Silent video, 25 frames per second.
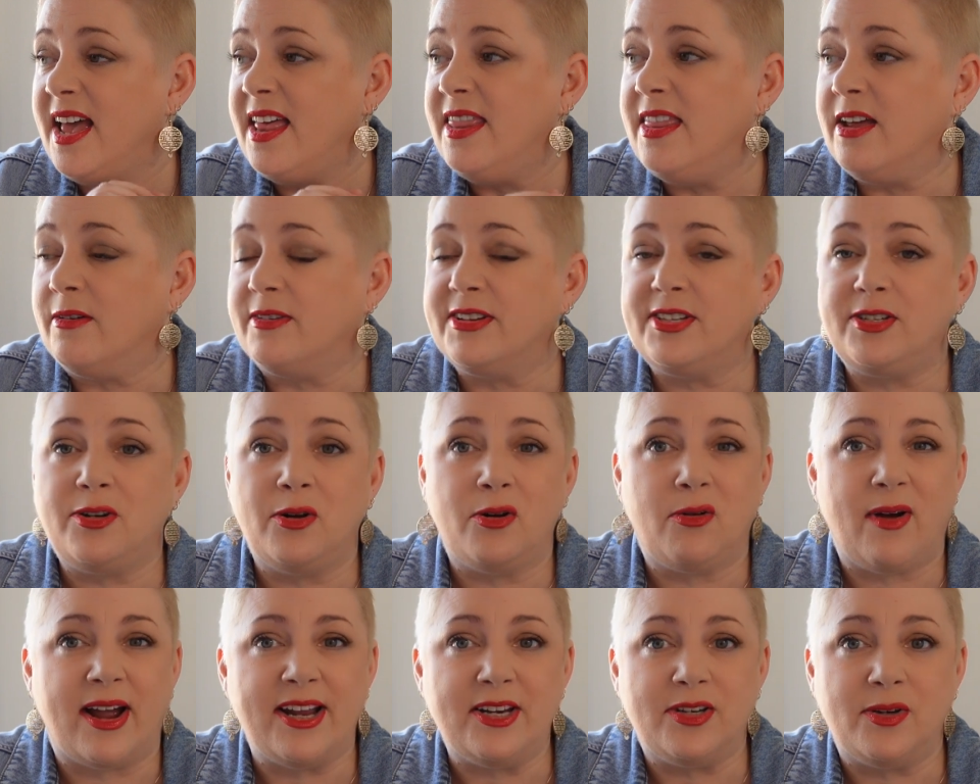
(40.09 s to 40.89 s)
There are still
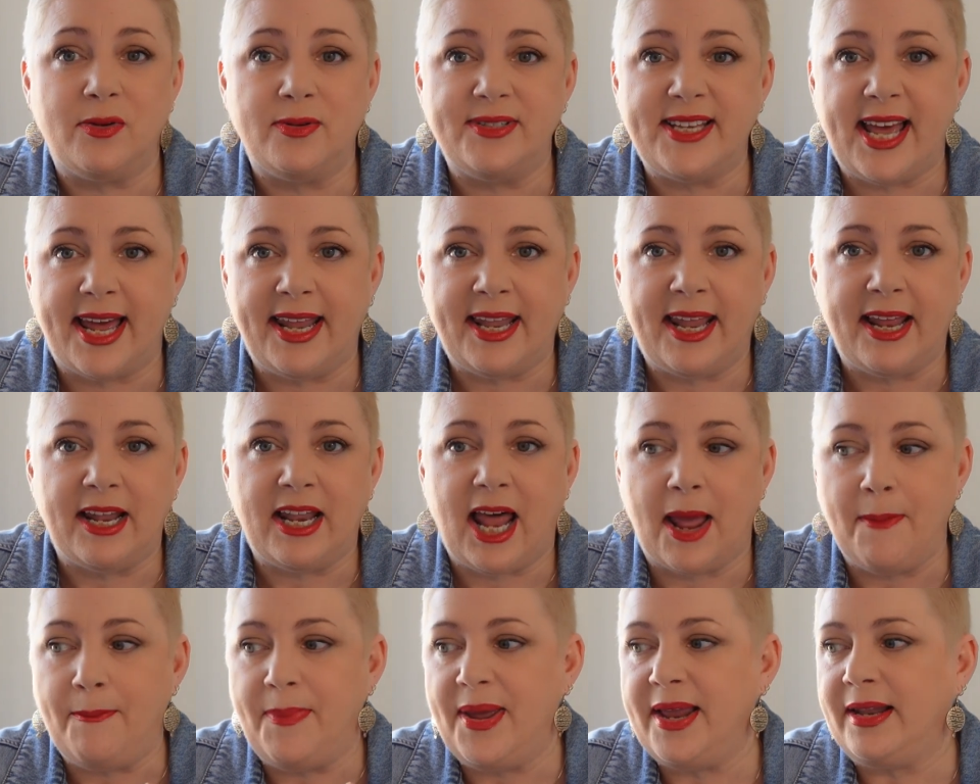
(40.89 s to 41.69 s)
great tools out there
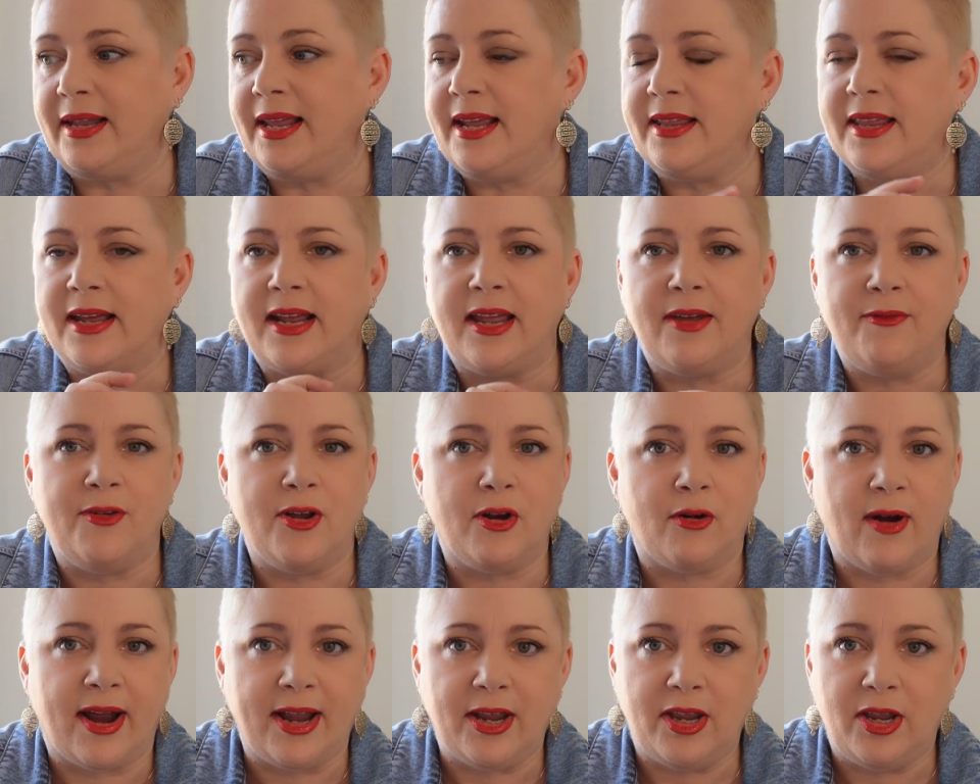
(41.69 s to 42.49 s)
like Bitly that give you
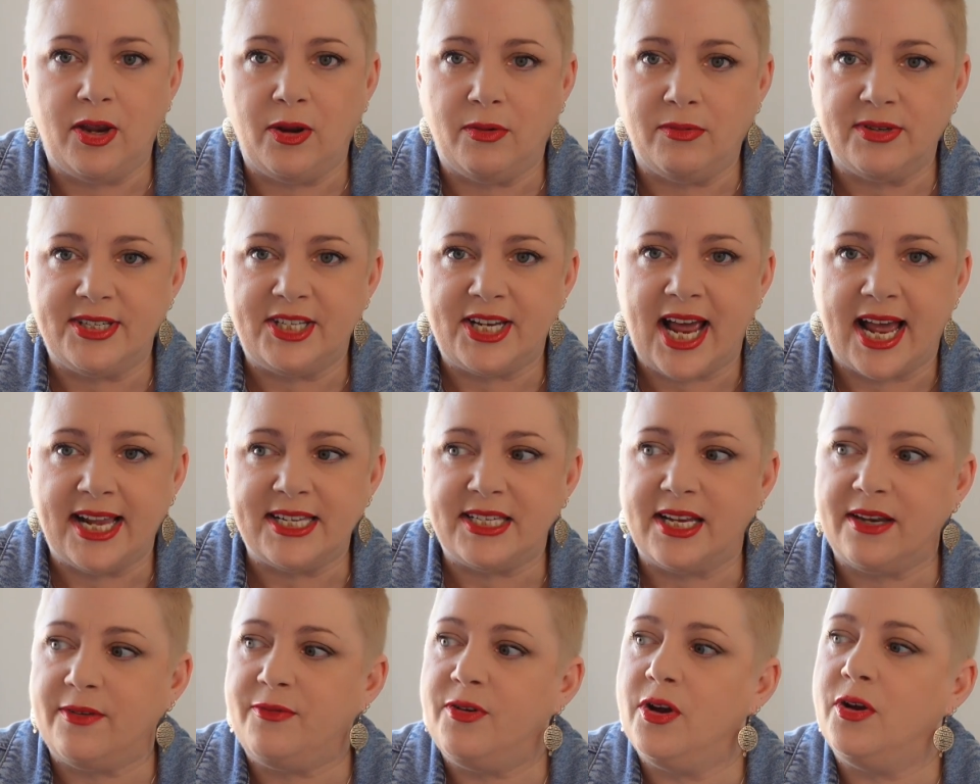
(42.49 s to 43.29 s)
great
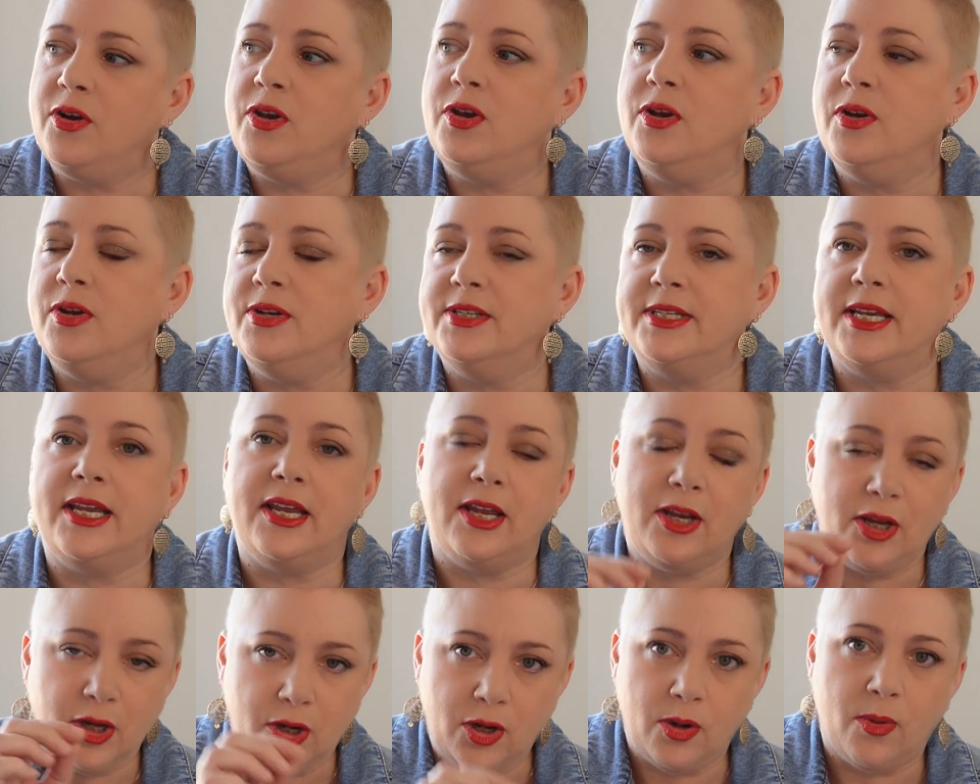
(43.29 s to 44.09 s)
stats if you're
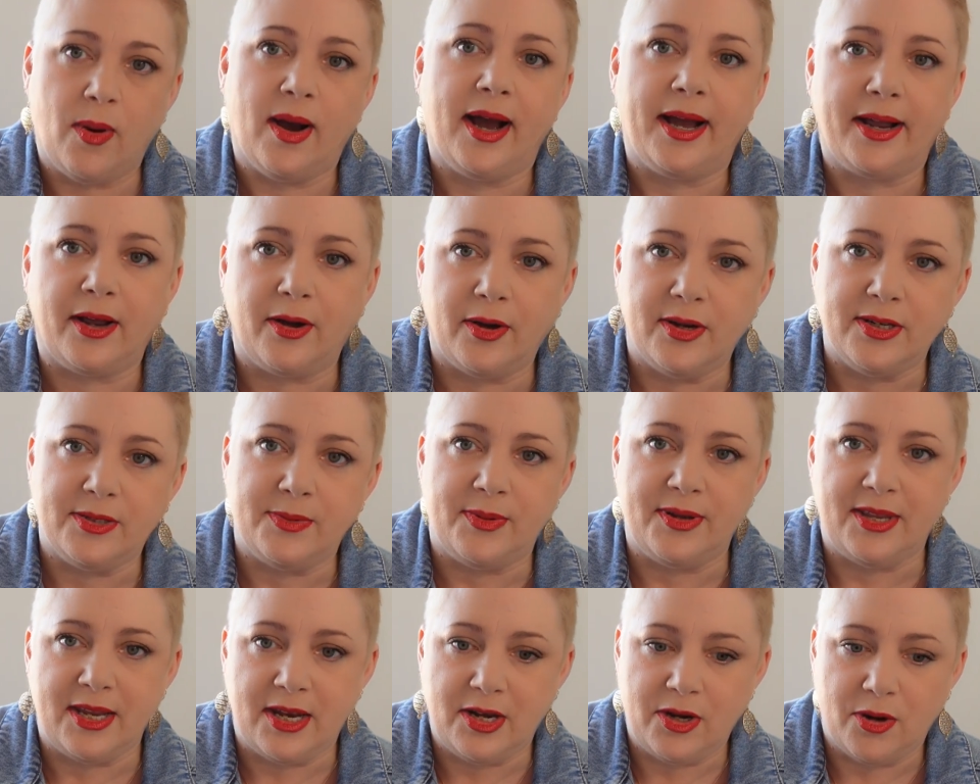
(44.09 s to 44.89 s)
using QR codes
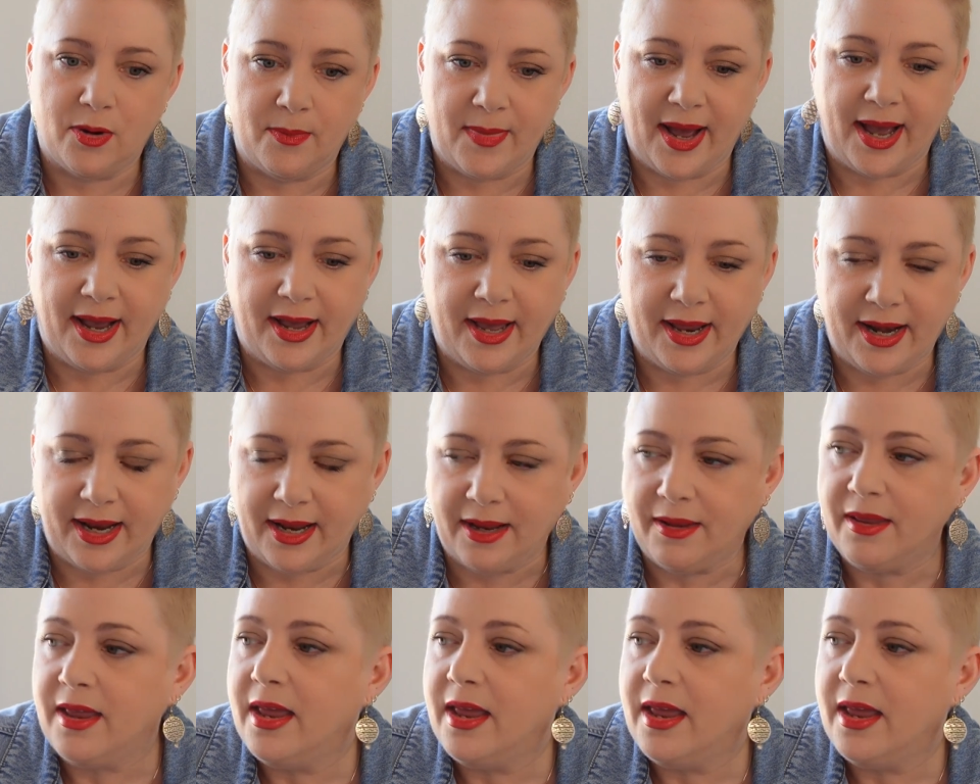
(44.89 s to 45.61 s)
within your marketing.